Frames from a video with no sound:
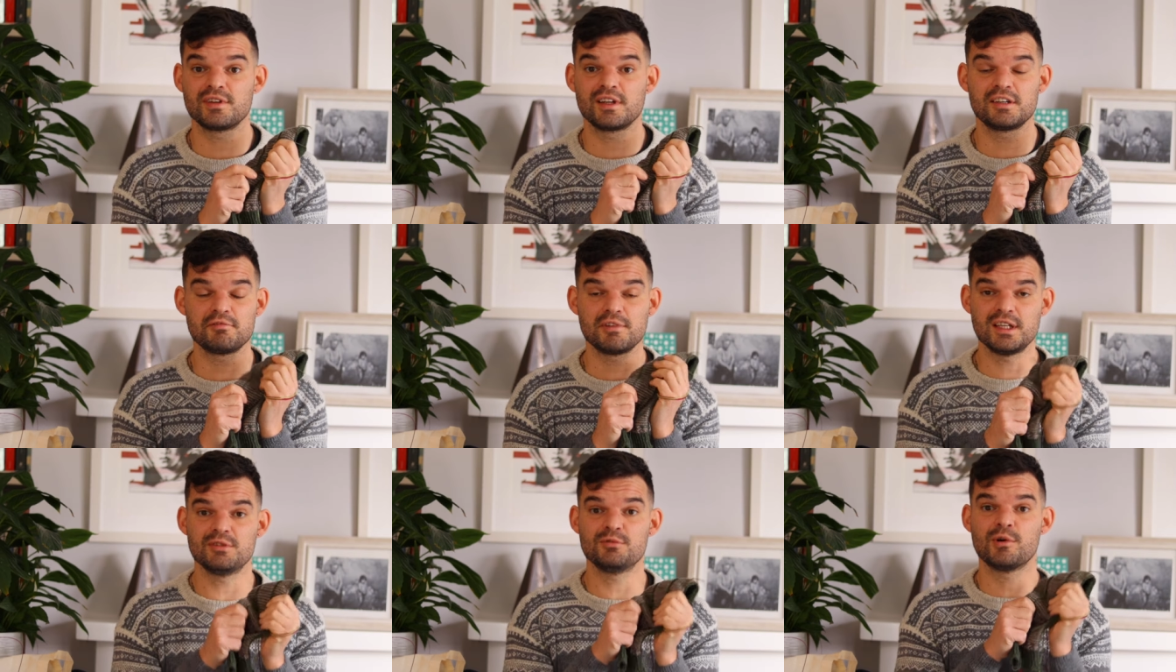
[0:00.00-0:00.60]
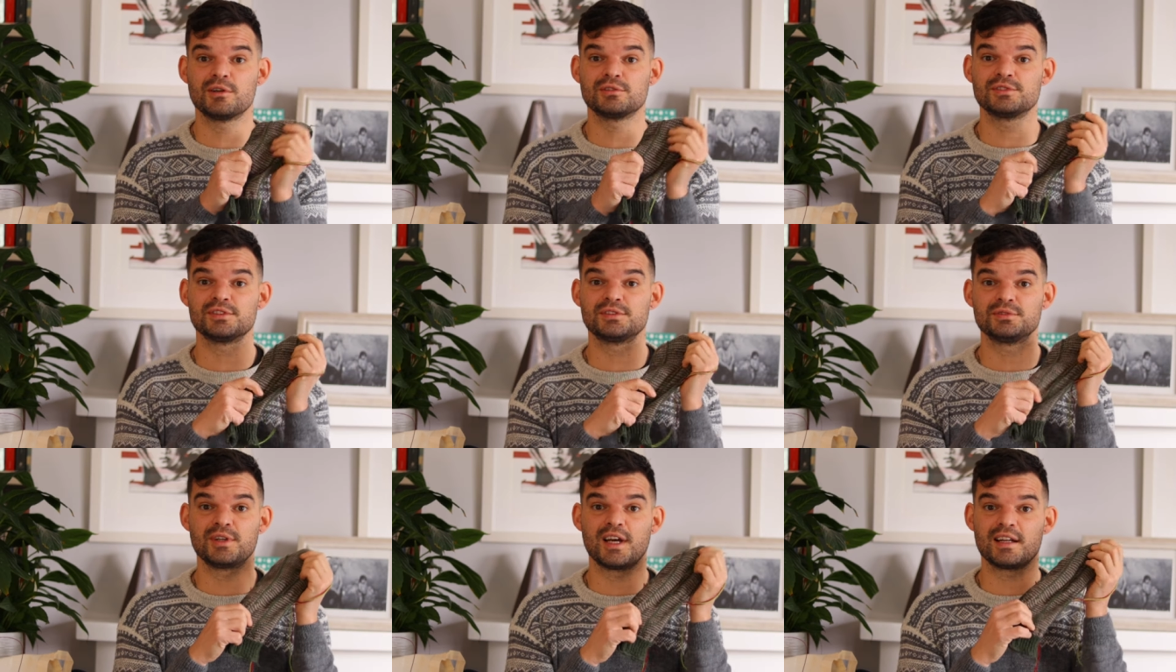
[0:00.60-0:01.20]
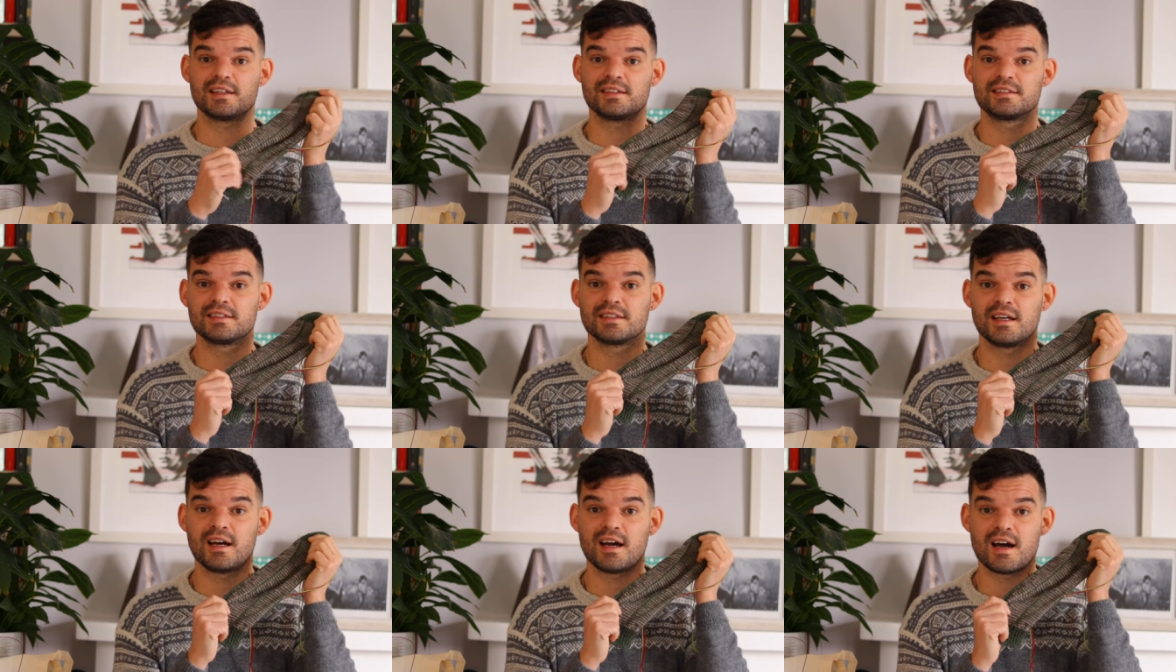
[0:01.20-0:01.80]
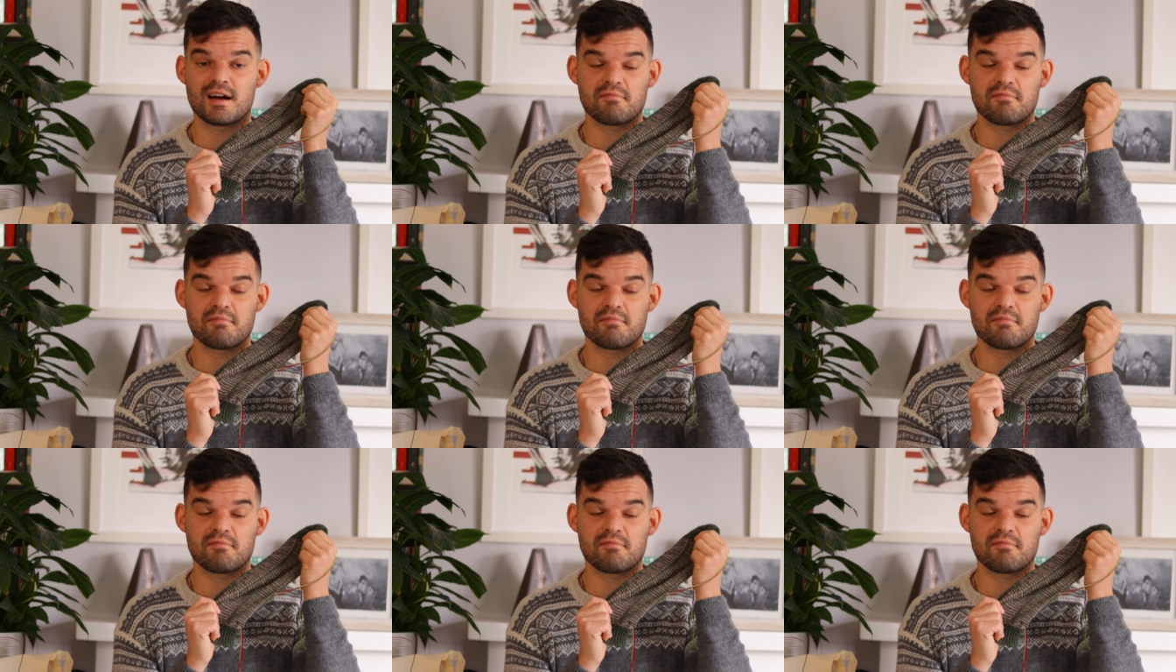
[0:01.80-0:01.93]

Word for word: I really want to get uh,